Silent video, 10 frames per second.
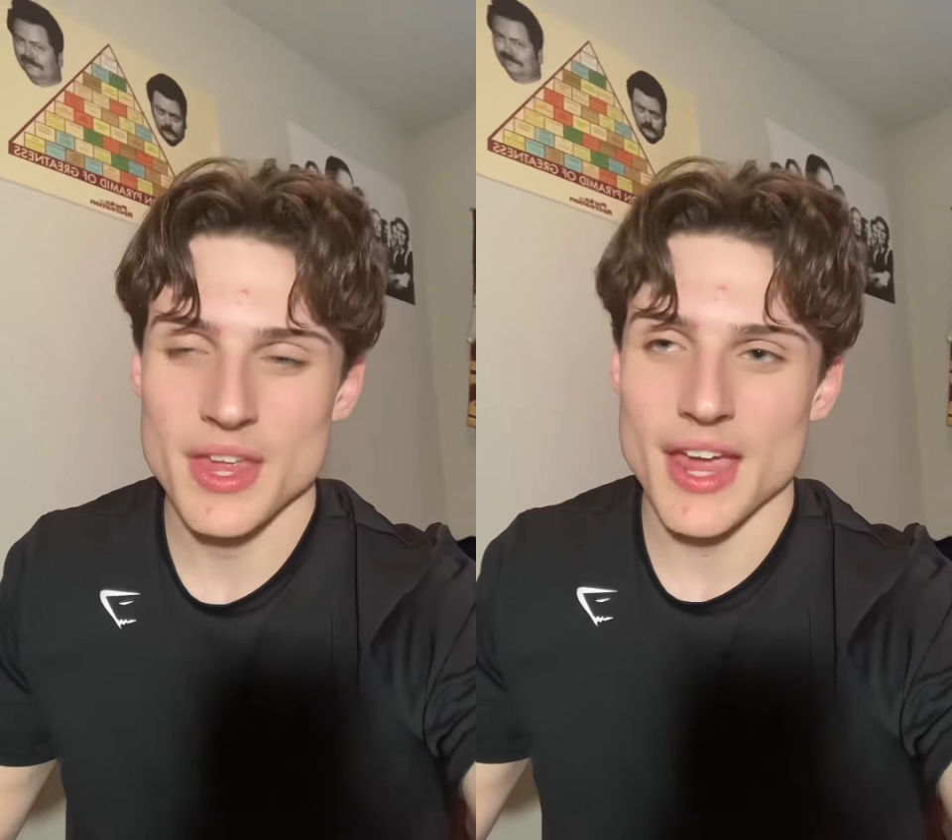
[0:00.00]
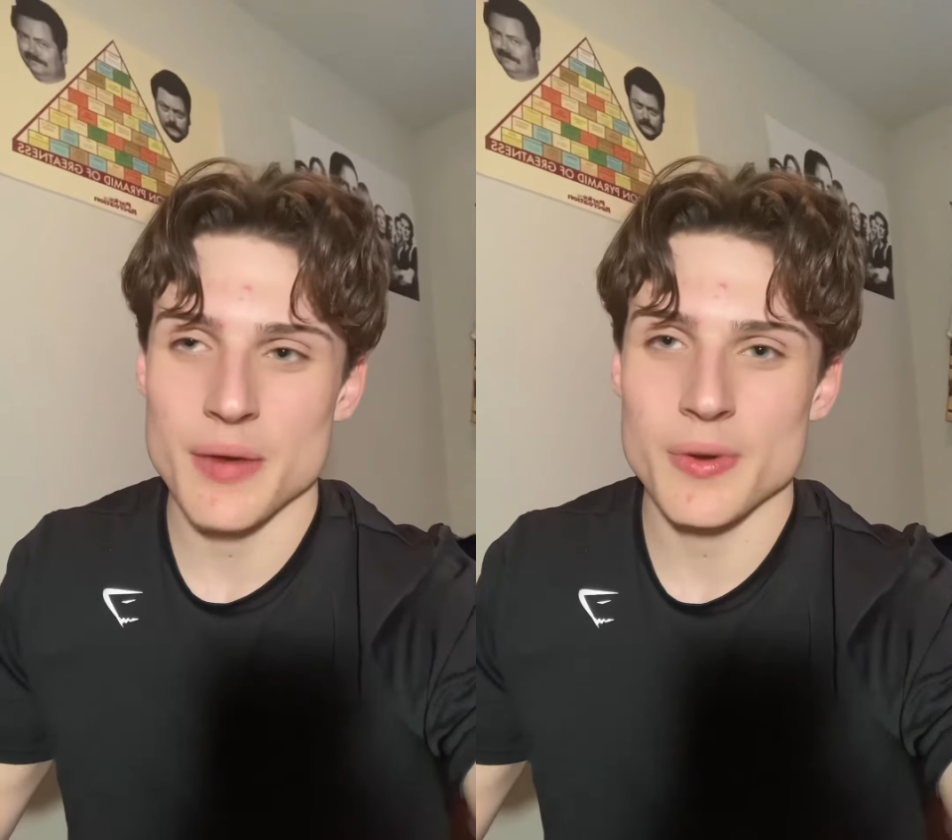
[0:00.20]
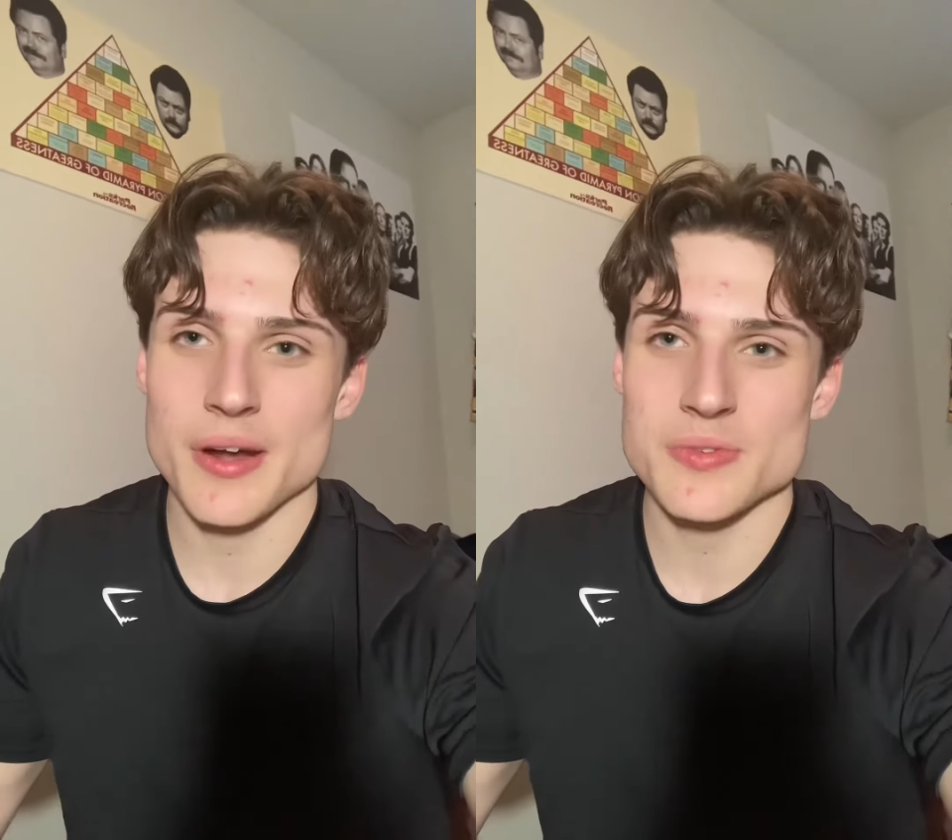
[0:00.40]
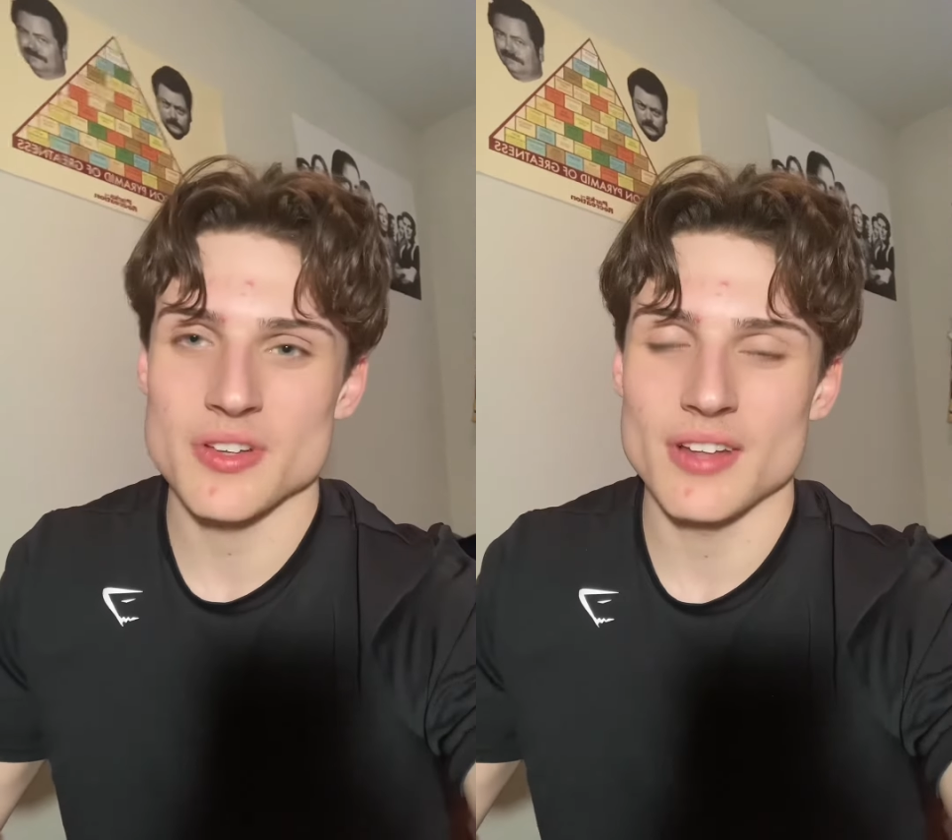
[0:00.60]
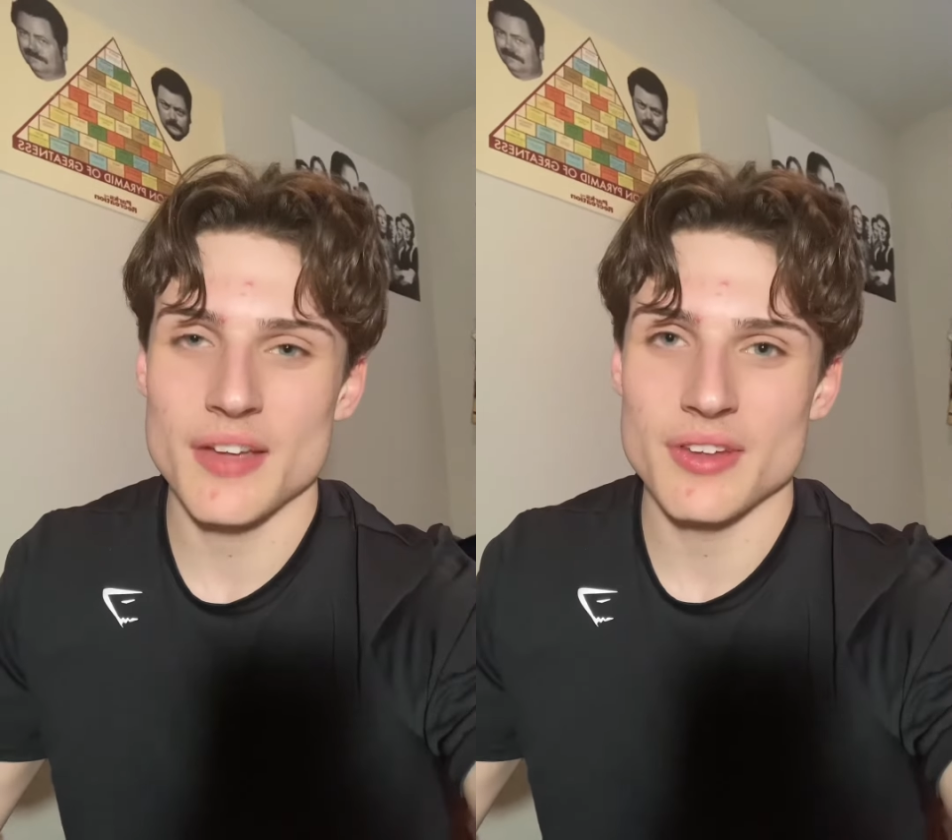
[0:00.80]
And when I was
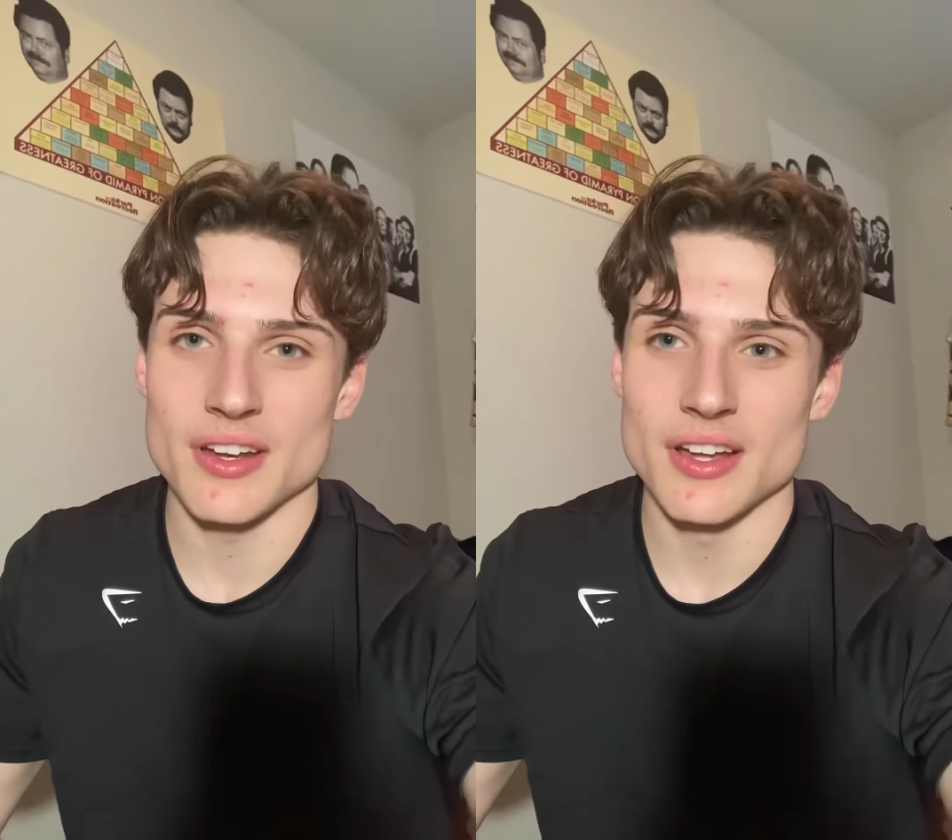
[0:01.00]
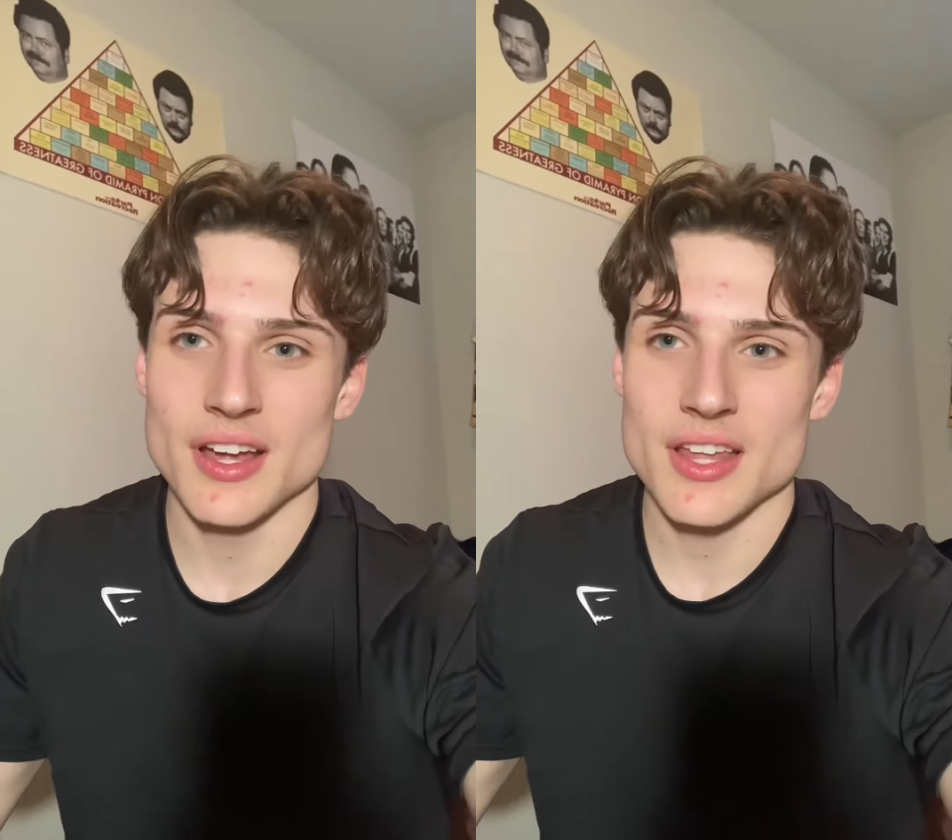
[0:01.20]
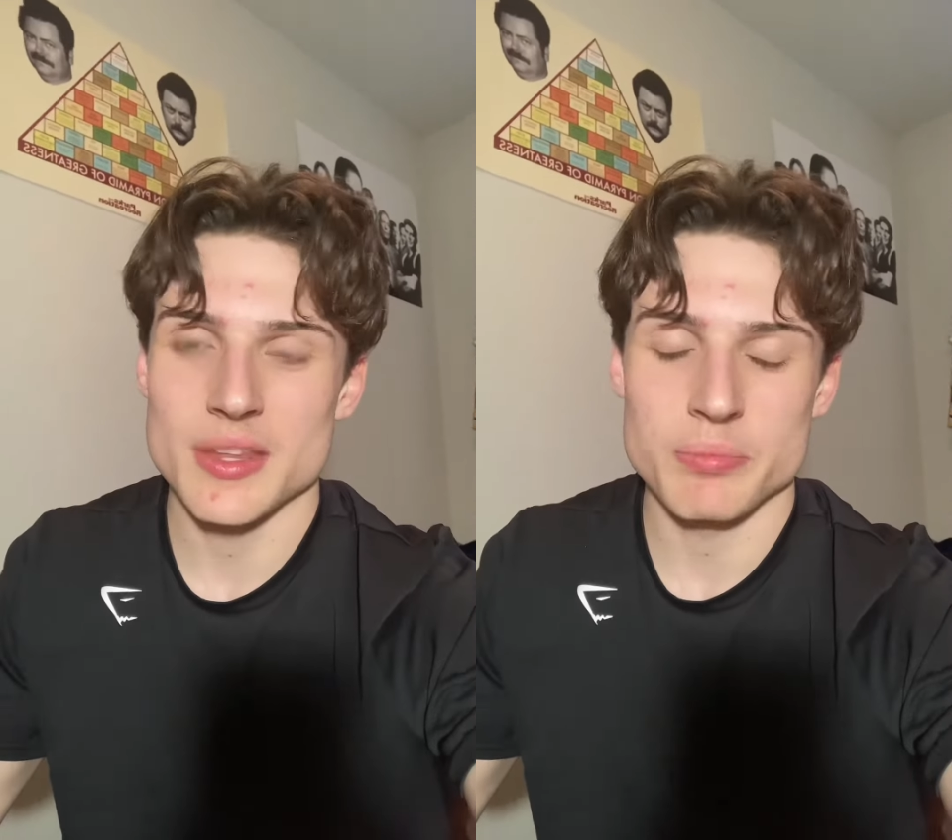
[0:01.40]
11, the